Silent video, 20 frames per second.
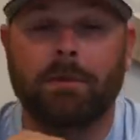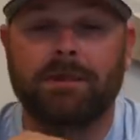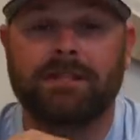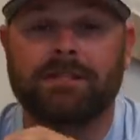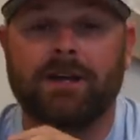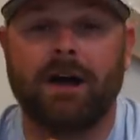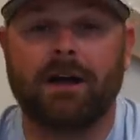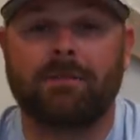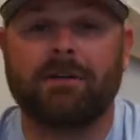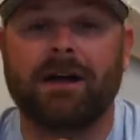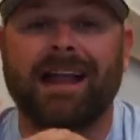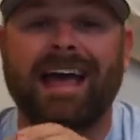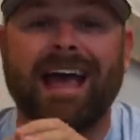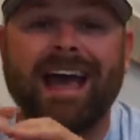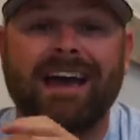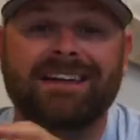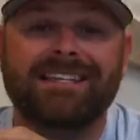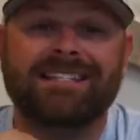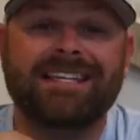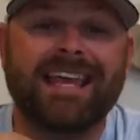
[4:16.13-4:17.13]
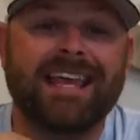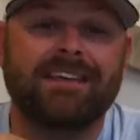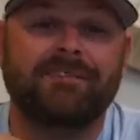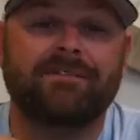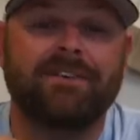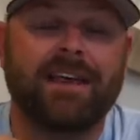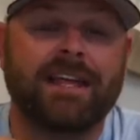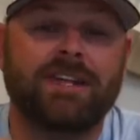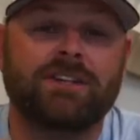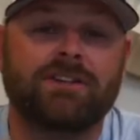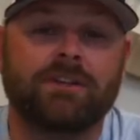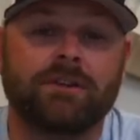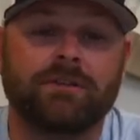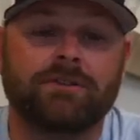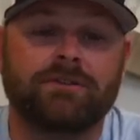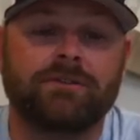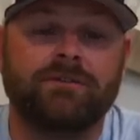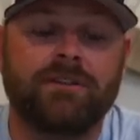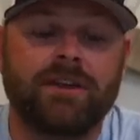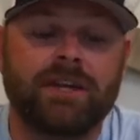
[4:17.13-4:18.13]
we talk about how to take advantage of
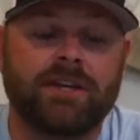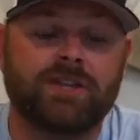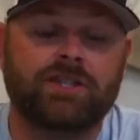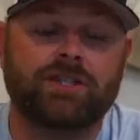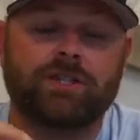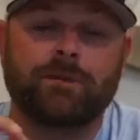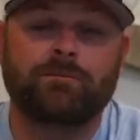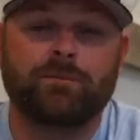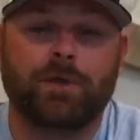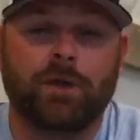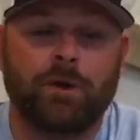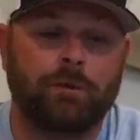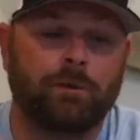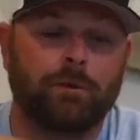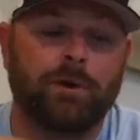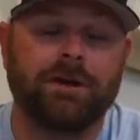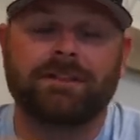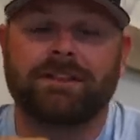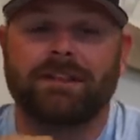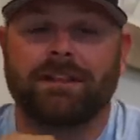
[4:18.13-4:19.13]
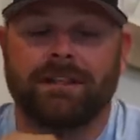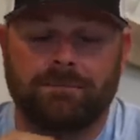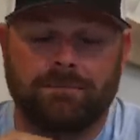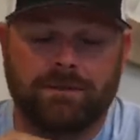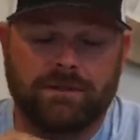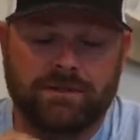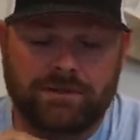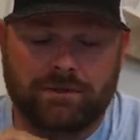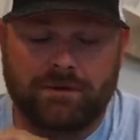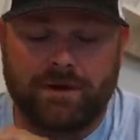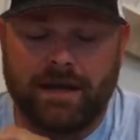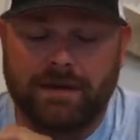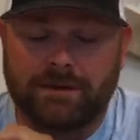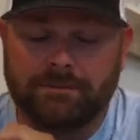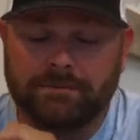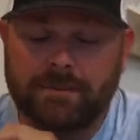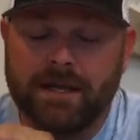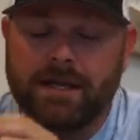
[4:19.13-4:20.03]
those fish with the lipless crank.